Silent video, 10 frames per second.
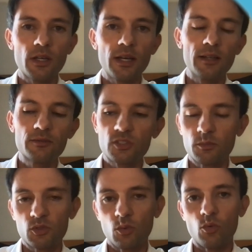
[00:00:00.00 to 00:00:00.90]
to have
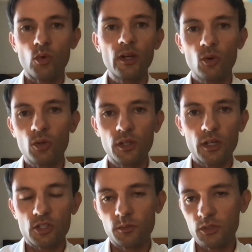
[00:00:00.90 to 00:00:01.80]
some sort of rail
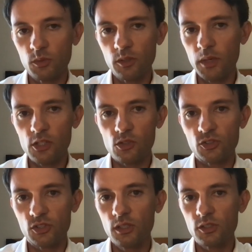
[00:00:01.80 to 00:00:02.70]
connection between the major
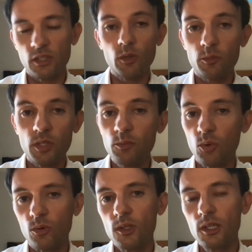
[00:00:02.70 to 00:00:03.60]
cities. That way people,